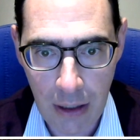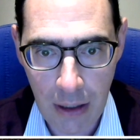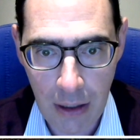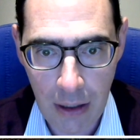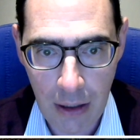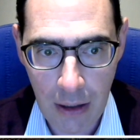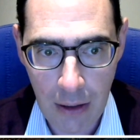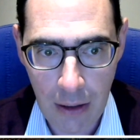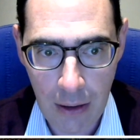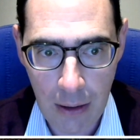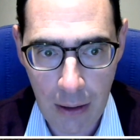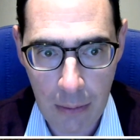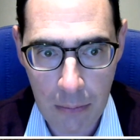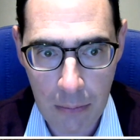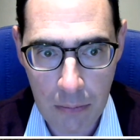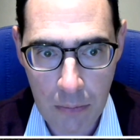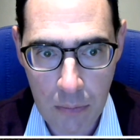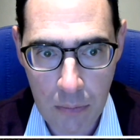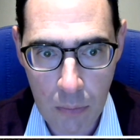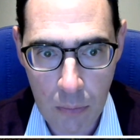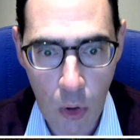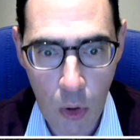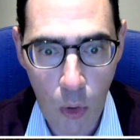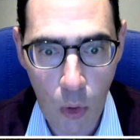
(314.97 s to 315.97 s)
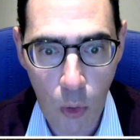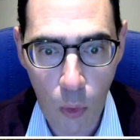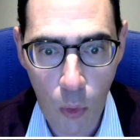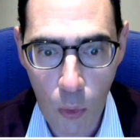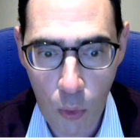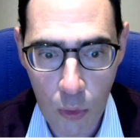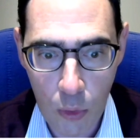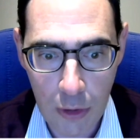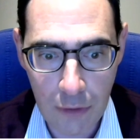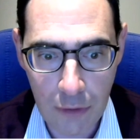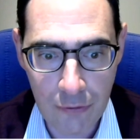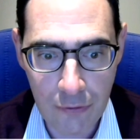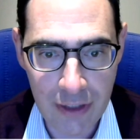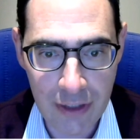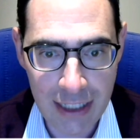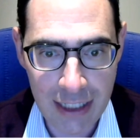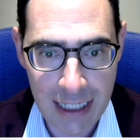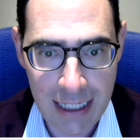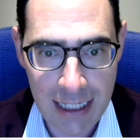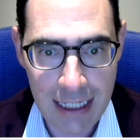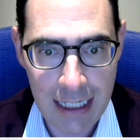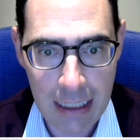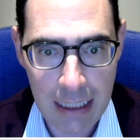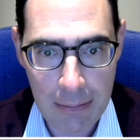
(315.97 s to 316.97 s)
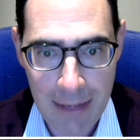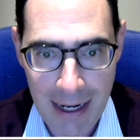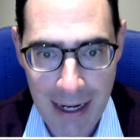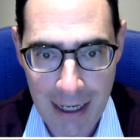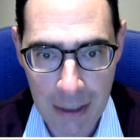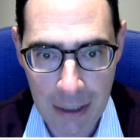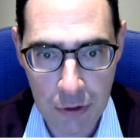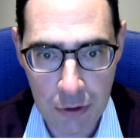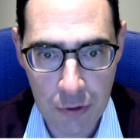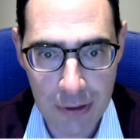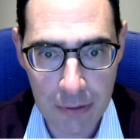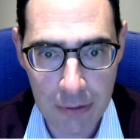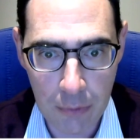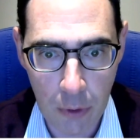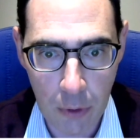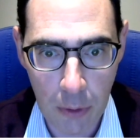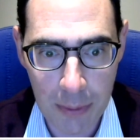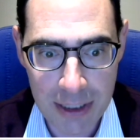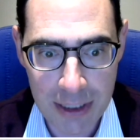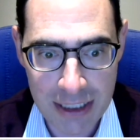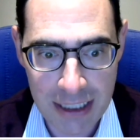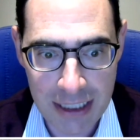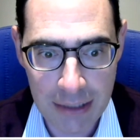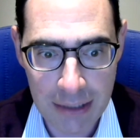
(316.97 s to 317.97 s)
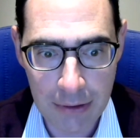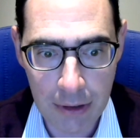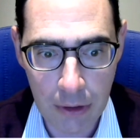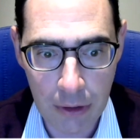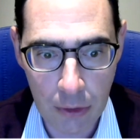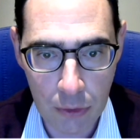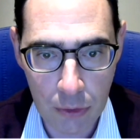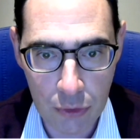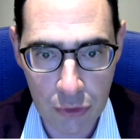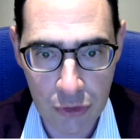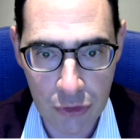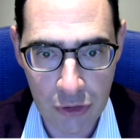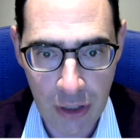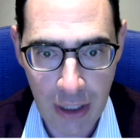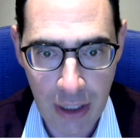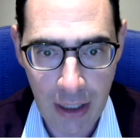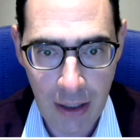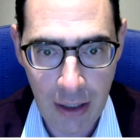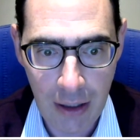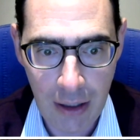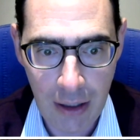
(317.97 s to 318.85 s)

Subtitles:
all of the key battery raw materials